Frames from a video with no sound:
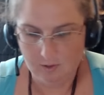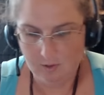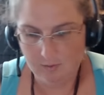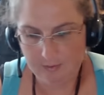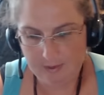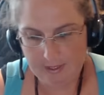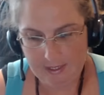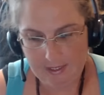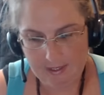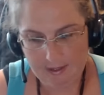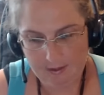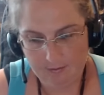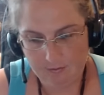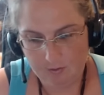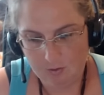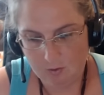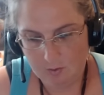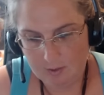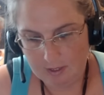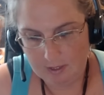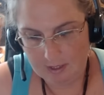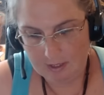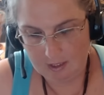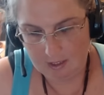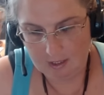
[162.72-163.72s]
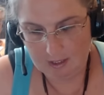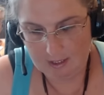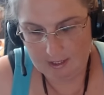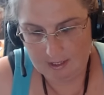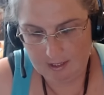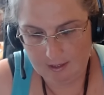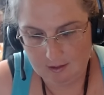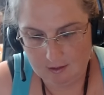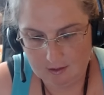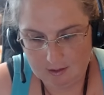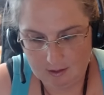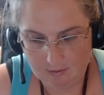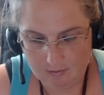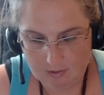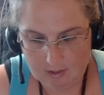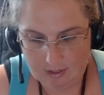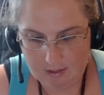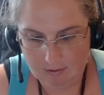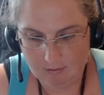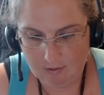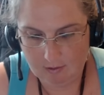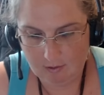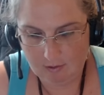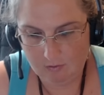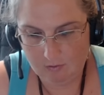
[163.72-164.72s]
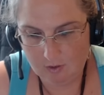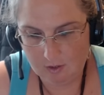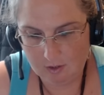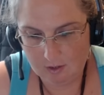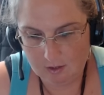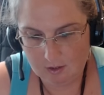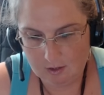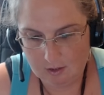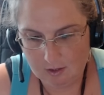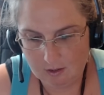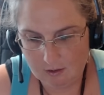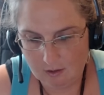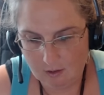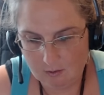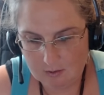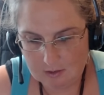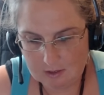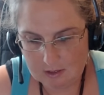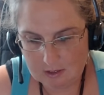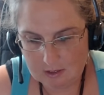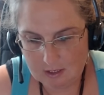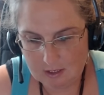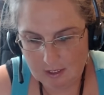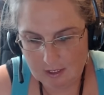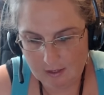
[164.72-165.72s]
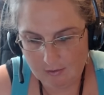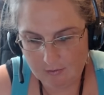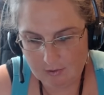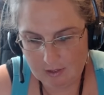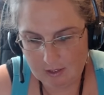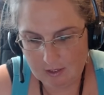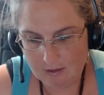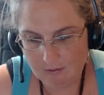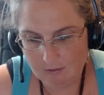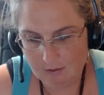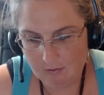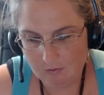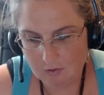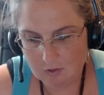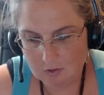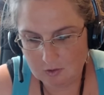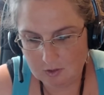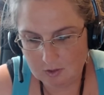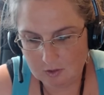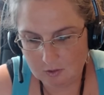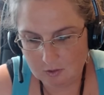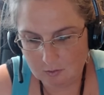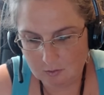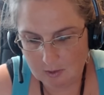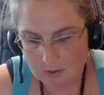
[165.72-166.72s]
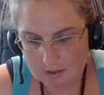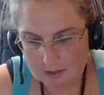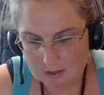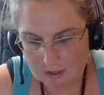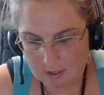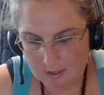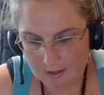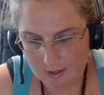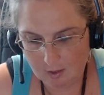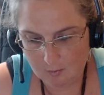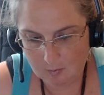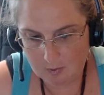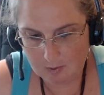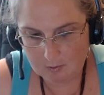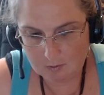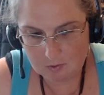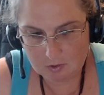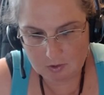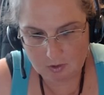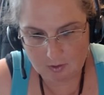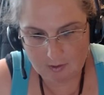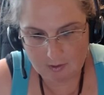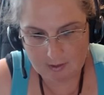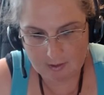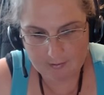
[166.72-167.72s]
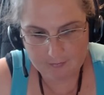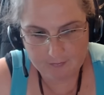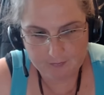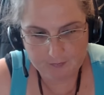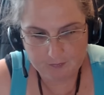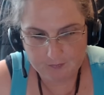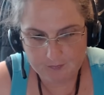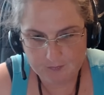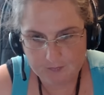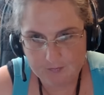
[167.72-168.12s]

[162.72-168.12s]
What do we have going on here? Devil in reverse? Oh no, it's not even in reverse. It's right side up. I'm sorry.